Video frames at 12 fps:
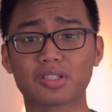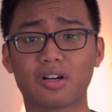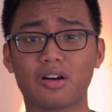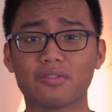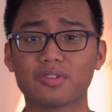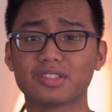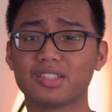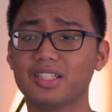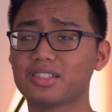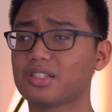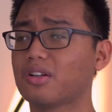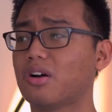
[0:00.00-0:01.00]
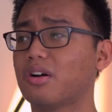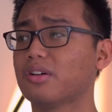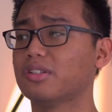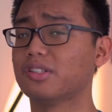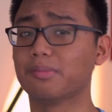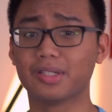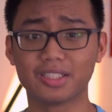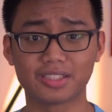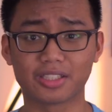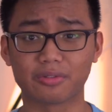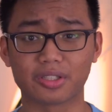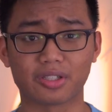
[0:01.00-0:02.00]
a conversation on
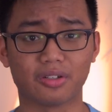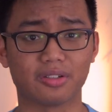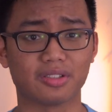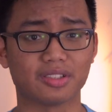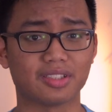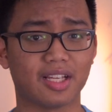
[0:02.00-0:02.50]
diminishing returns